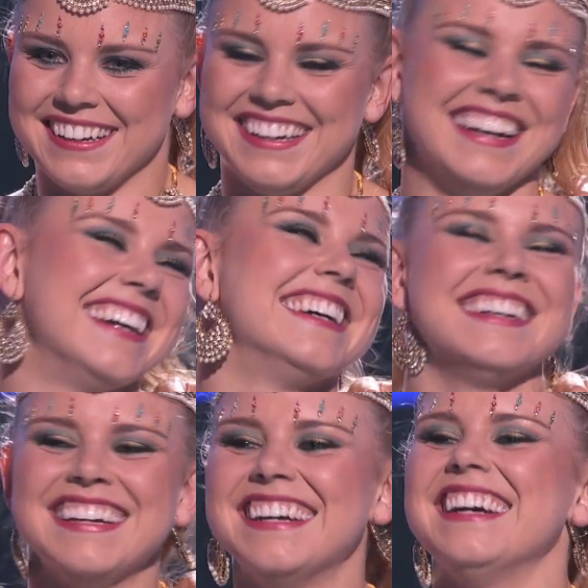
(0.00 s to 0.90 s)
It's
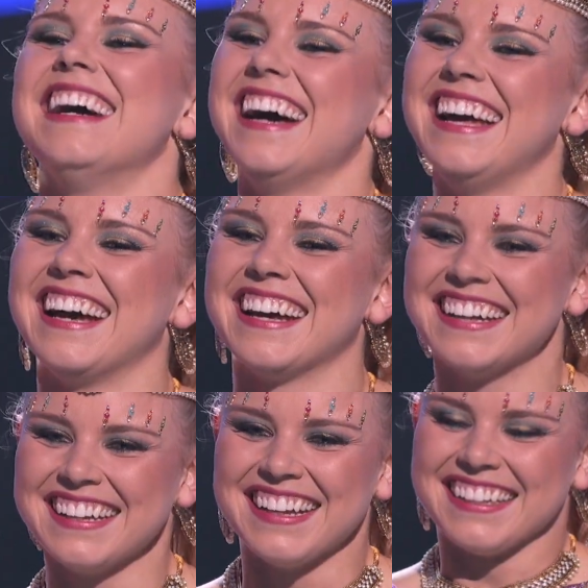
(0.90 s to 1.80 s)
incredible. Your
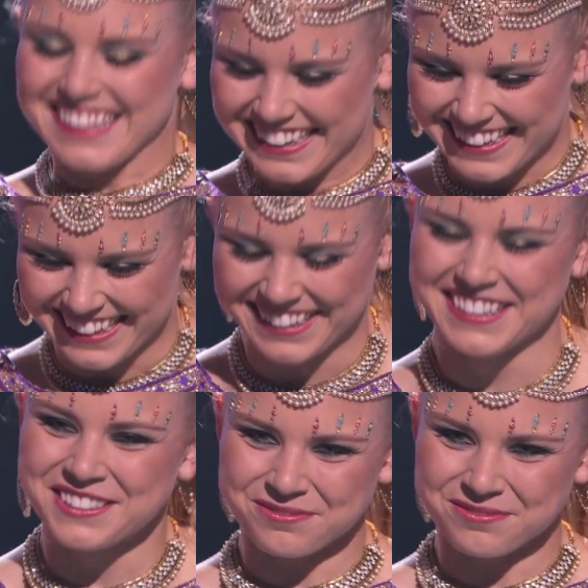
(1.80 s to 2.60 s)
personality that's